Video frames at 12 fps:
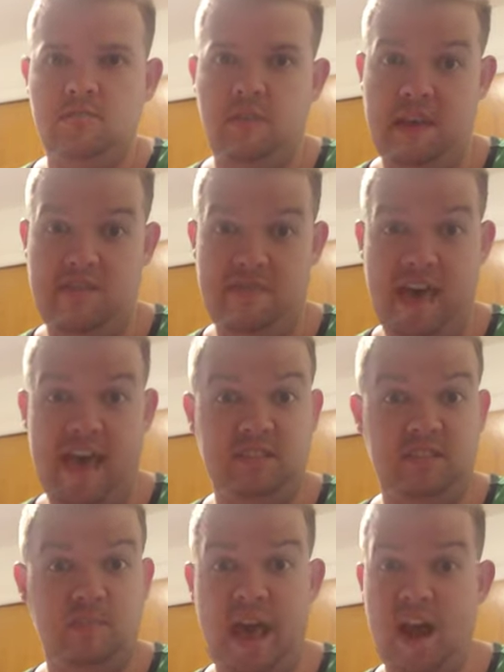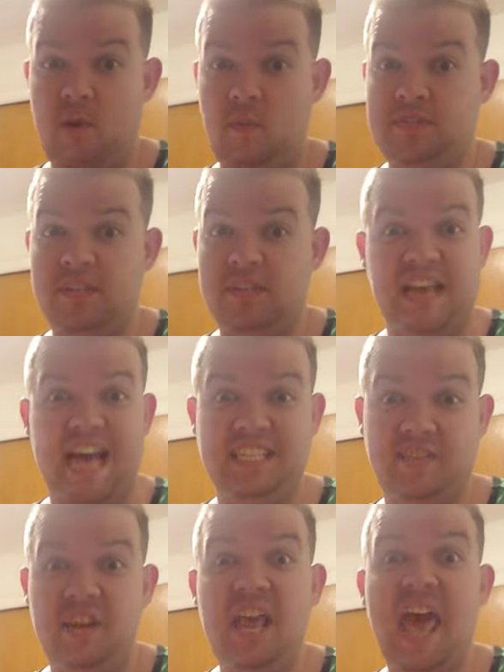And that spider was the size
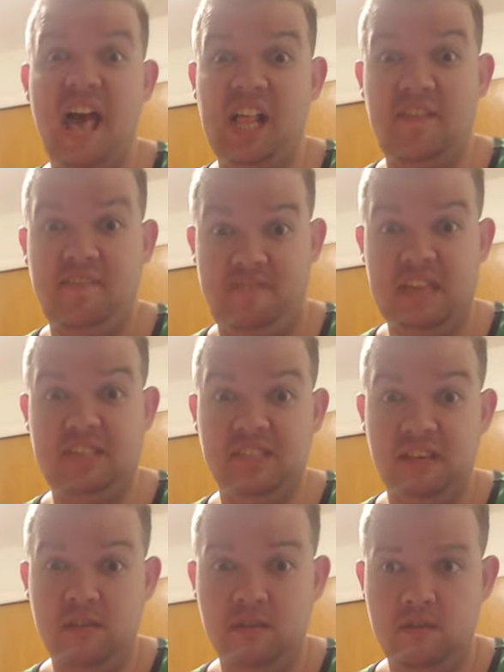of an elephant.